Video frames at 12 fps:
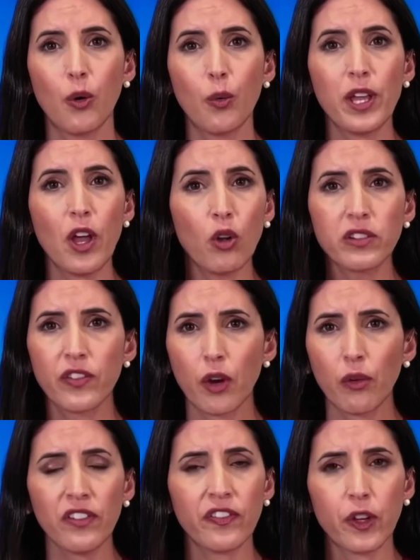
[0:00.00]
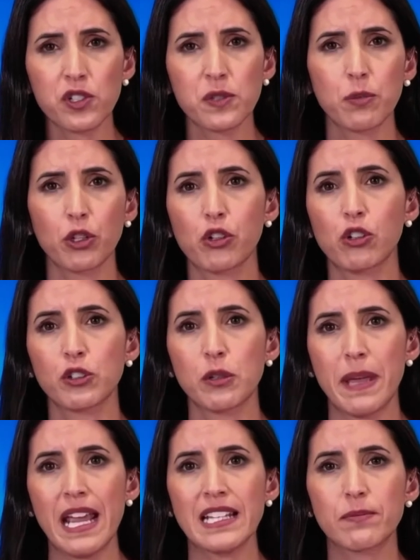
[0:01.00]
We hold very fierce political
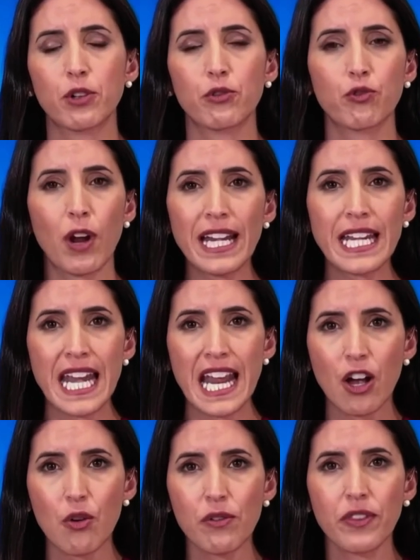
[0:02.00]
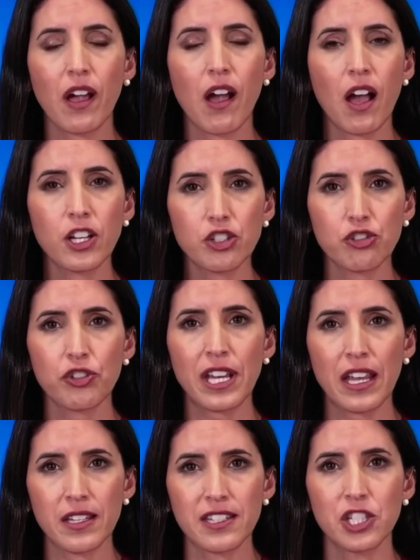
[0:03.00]
debates, but right now the
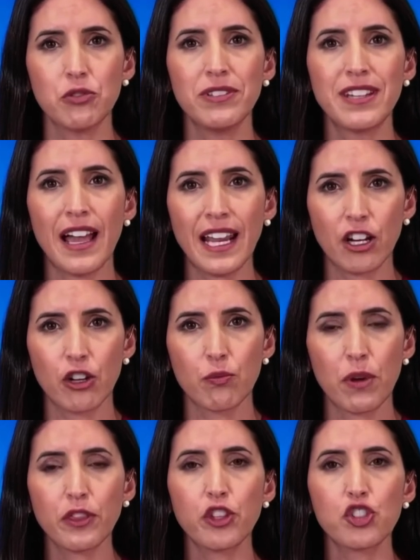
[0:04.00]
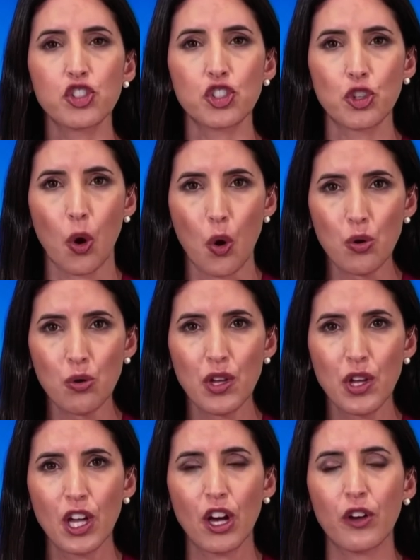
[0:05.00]
country is united with this goal
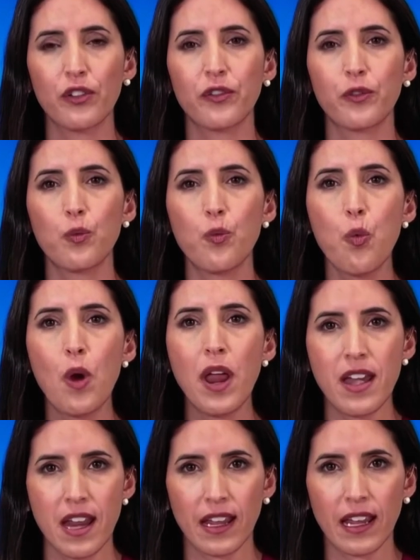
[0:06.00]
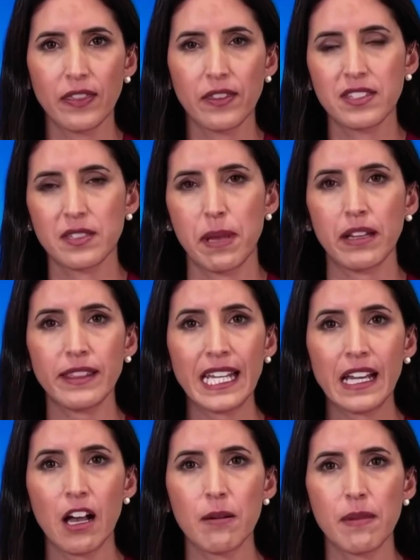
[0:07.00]
of winning and
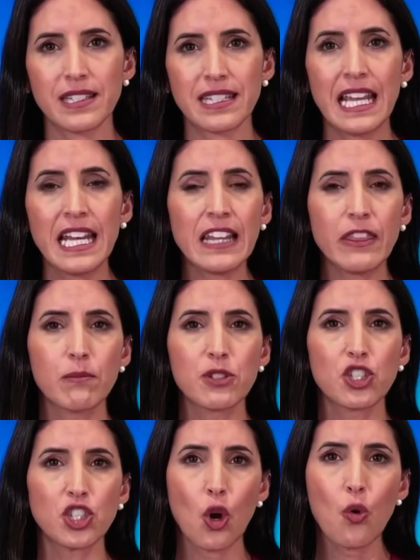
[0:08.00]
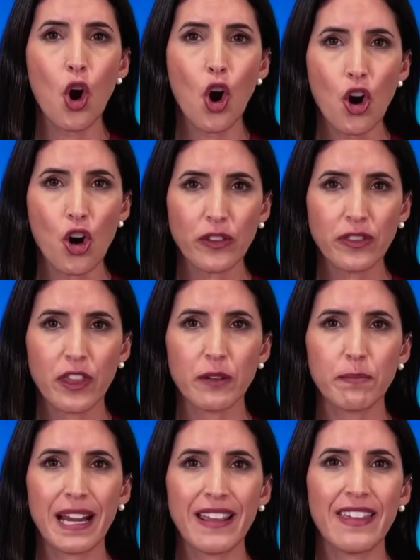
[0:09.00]
dismantling Hamas, hitting them so hard that by